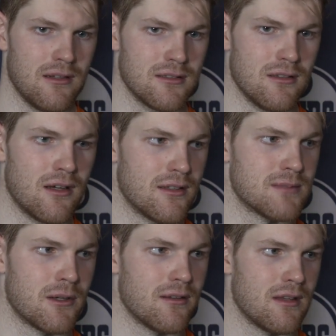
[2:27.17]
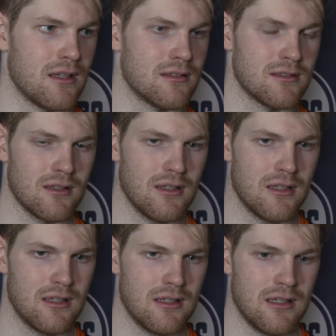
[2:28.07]
He does a lot of smart things.
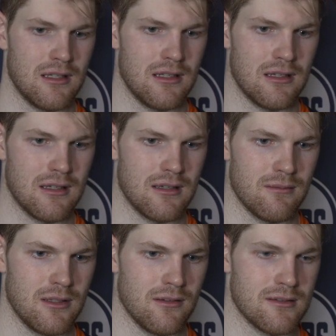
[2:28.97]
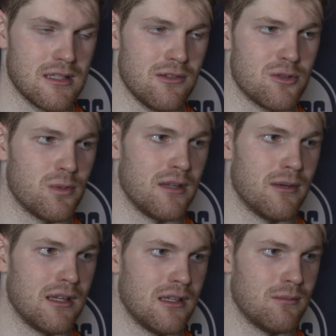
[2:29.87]
And, you know, that was a huge play
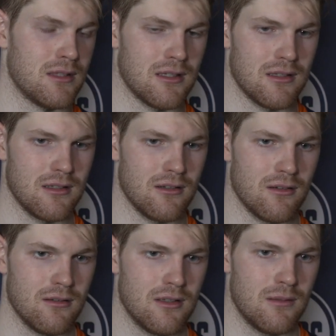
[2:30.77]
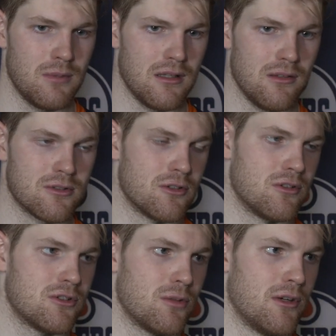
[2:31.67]
by him to, you know, be a huge
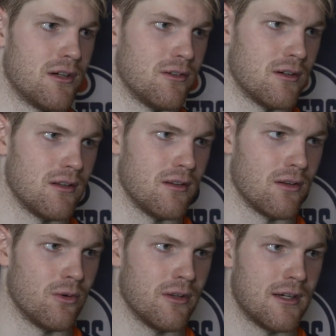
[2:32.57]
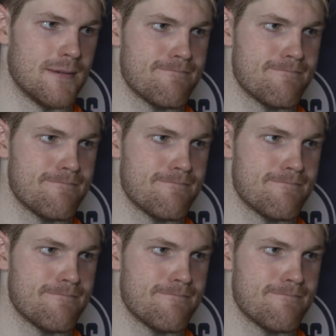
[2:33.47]
contributor to the goal there.